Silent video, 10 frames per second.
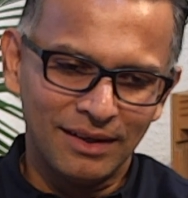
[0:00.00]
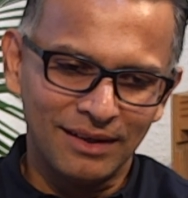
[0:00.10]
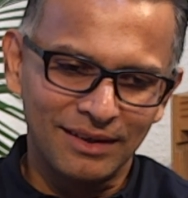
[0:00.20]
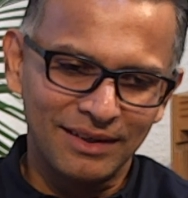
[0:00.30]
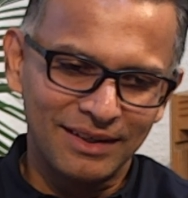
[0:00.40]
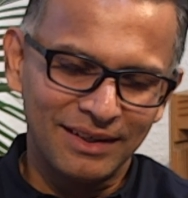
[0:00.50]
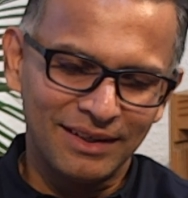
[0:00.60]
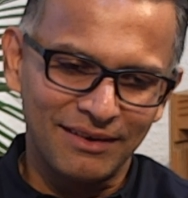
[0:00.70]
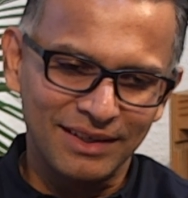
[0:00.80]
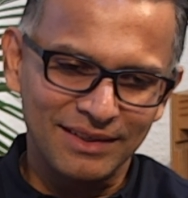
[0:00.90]
Clearly in
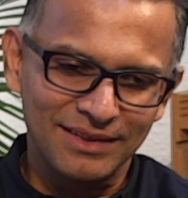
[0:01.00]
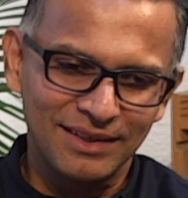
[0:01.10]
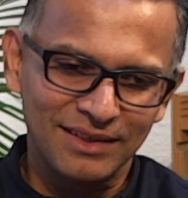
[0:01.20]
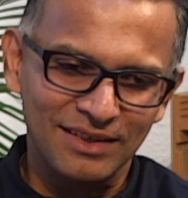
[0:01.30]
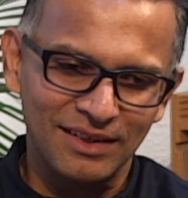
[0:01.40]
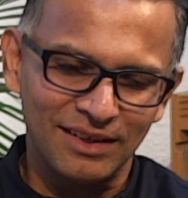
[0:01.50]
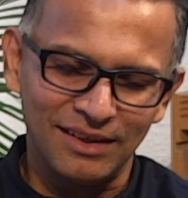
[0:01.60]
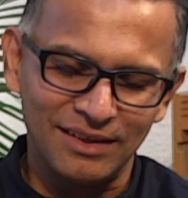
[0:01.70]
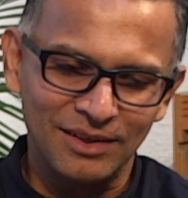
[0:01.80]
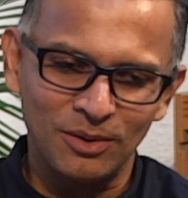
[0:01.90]
our existing sort
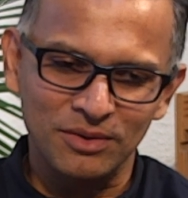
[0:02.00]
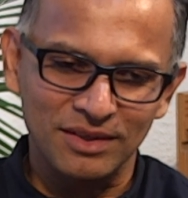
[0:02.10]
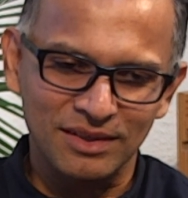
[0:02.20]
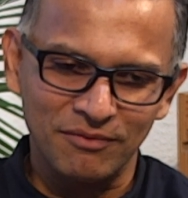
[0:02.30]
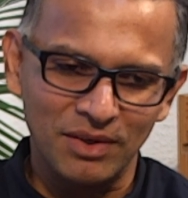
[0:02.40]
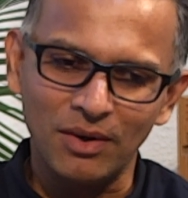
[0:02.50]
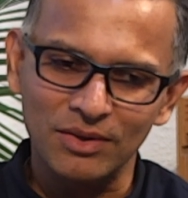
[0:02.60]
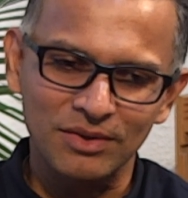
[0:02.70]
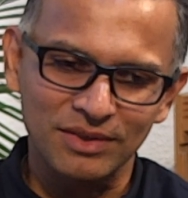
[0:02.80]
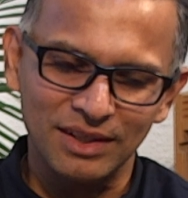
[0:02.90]
of ecosystem, we've
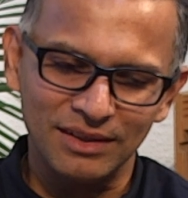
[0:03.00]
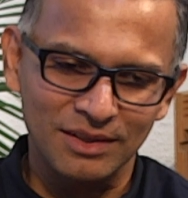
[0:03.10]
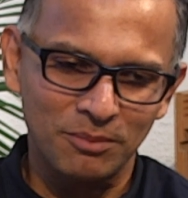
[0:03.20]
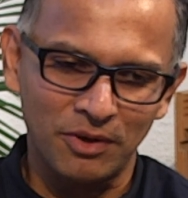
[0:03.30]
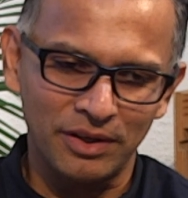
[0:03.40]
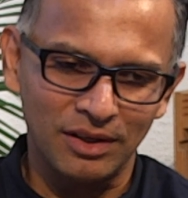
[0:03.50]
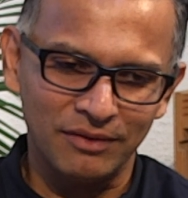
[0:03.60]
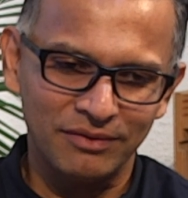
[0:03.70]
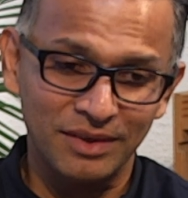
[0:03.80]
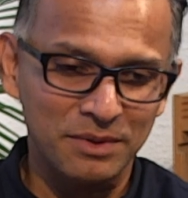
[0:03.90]
also seen this point of,
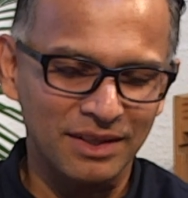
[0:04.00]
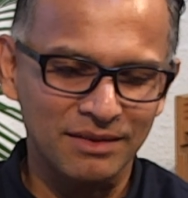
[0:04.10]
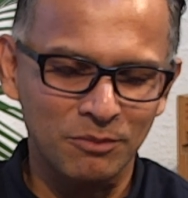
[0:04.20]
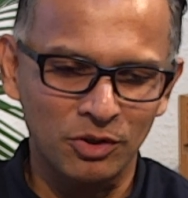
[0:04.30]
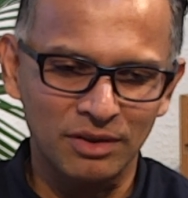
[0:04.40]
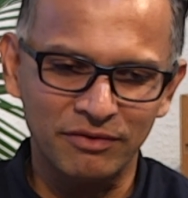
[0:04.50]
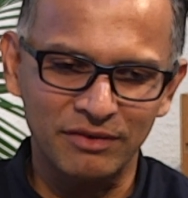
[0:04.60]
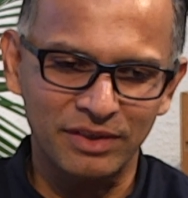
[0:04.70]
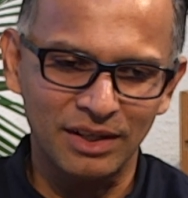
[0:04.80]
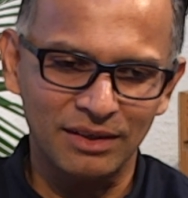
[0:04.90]
there's more than
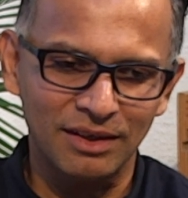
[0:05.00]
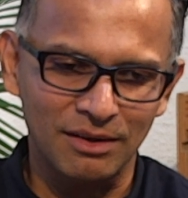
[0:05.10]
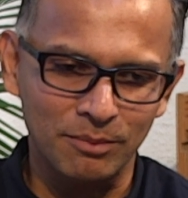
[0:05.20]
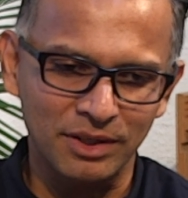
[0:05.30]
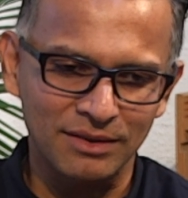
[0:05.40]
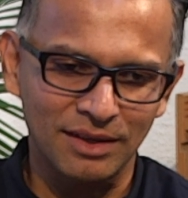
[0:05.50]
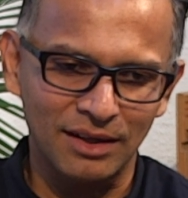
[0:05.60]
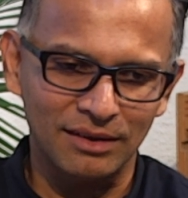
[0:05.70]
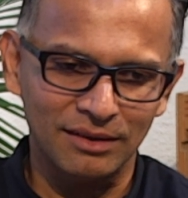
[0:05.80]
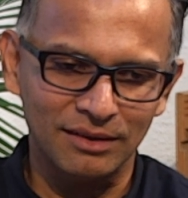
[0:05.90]
50 therapies
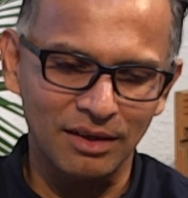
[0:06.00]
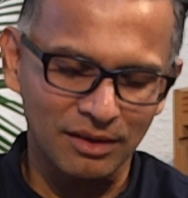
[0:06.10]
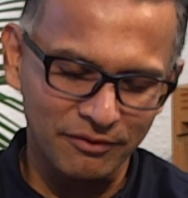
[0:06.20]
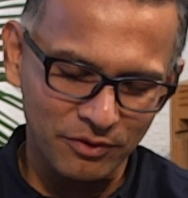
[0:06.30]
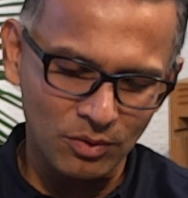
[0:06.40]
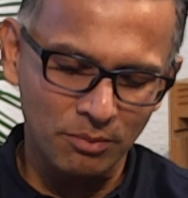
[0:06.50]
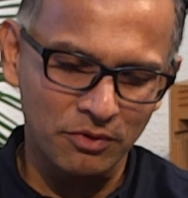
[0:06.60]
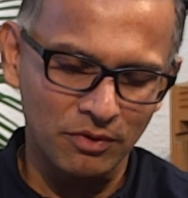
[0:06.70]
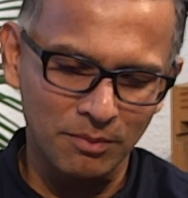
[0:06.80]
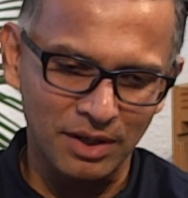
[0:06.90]
that a few
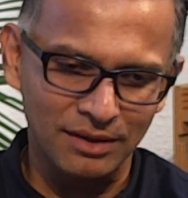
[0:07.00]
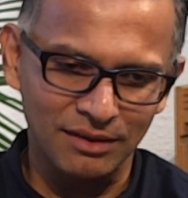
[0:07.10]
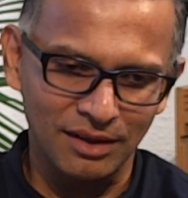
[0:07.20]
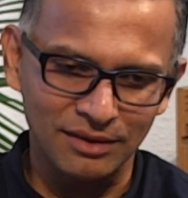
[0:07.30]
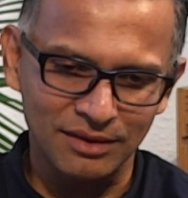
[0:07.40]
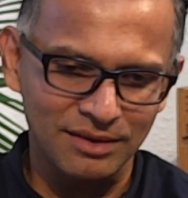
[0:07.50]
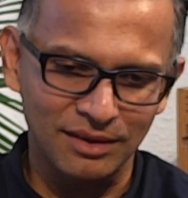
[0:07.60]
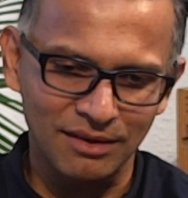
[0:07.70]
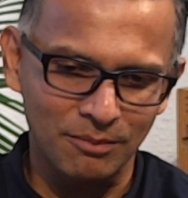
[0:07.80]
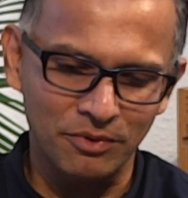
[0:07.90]
approved, but others
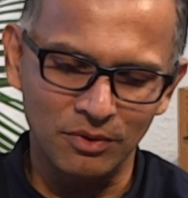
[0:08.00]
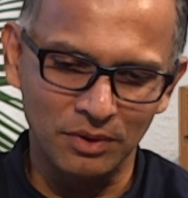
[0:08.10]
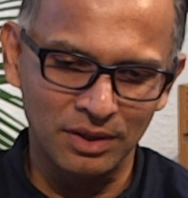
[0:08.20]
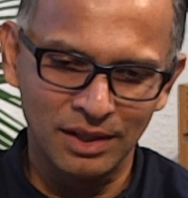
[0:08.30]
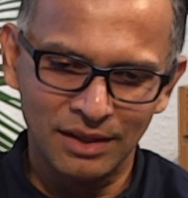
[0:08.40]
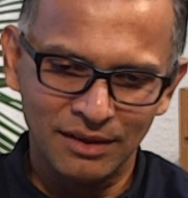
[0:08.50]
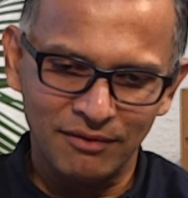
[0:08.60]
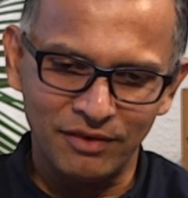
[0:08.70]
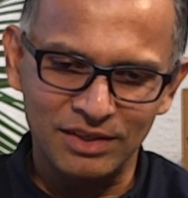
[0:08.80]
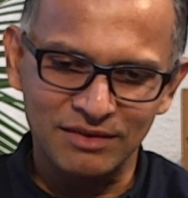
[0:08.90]
under approval,
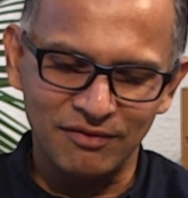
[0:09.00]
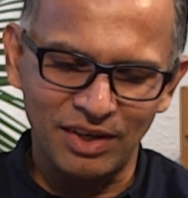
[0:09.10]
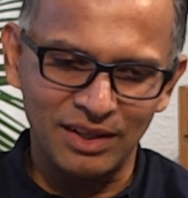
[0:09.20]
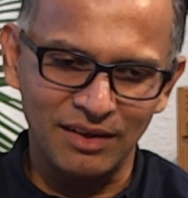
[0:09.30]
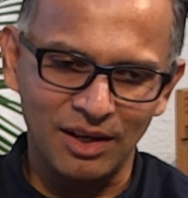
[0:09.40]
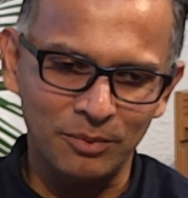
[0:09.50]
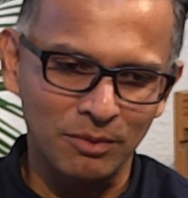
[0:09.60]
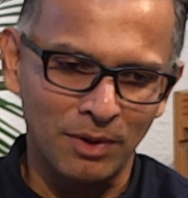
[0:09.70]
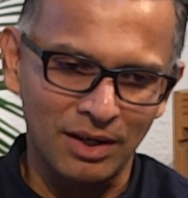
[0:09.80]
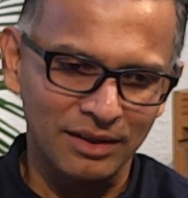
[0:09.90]
which when they come to
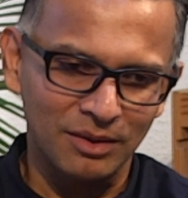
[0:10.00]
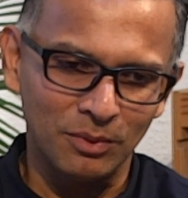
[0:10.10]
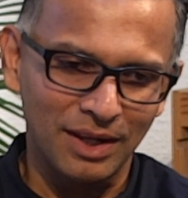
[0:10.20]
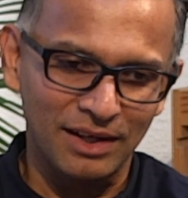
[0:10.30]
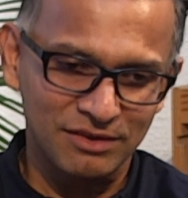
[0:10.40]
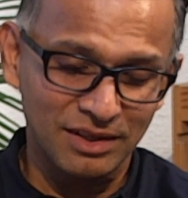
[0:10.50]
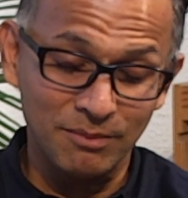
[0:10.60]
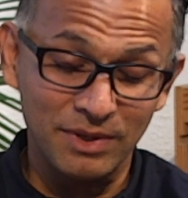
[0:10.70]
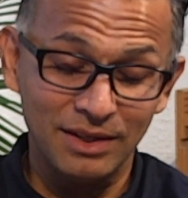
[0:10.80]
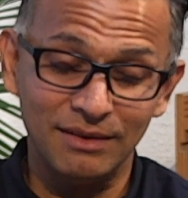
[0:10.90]
market will actually
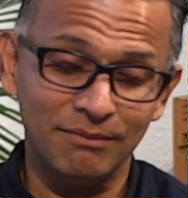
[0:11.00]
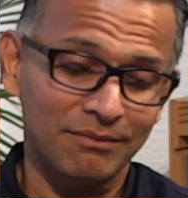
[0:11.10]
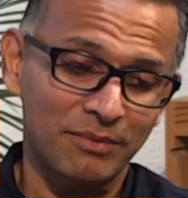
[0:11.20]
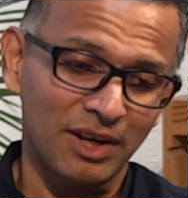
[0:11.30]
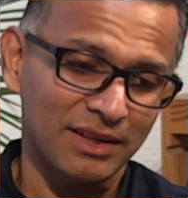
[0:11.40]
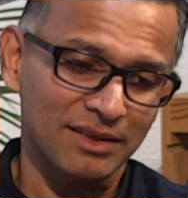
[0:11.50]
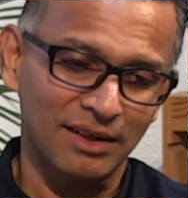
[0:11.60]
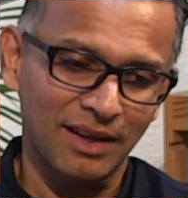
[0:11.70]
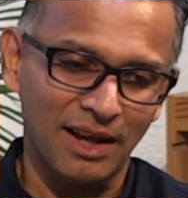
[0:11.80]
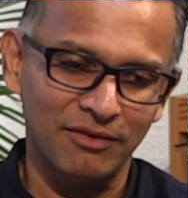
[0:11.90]
be priced
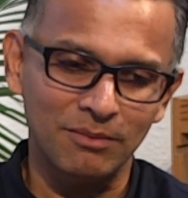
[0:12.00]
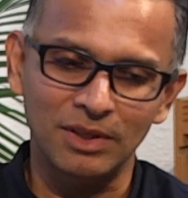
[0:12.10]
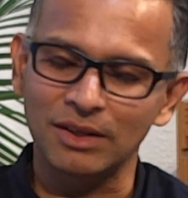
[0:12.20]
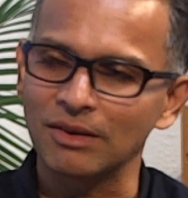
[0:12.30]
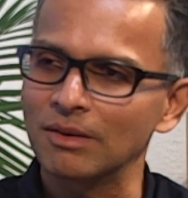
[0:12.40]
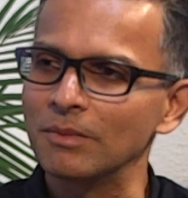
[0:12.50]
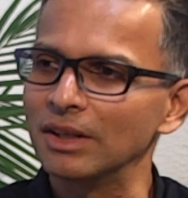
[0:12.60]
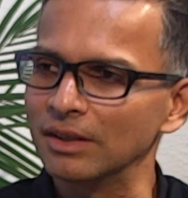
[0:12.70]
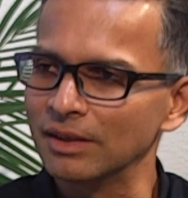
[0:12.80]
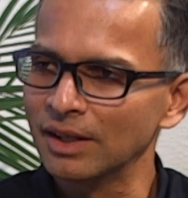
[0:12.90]
at $500,000 or $1
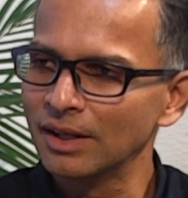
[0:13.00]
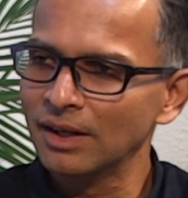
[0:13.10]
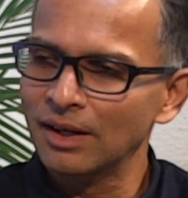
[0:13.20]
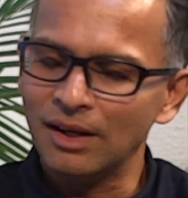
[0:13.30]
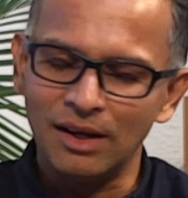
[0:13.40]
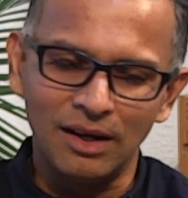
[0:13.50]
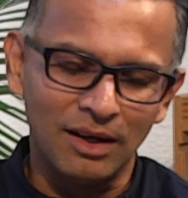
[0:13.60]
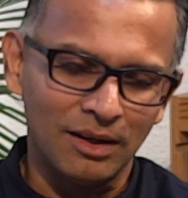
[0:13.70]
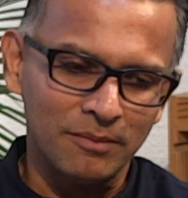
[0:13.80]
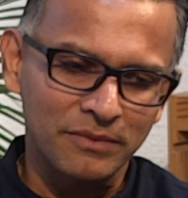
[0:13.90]
million
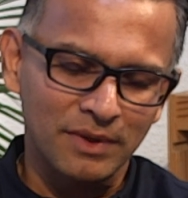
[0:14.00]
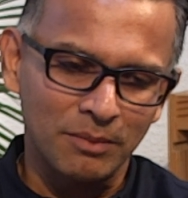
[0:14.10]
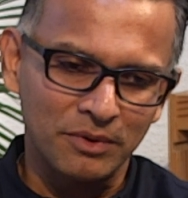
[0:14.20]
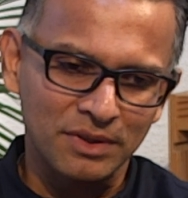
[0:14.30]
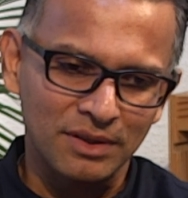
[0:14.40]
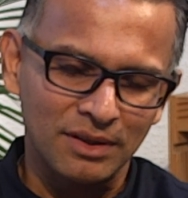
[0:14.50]
a person.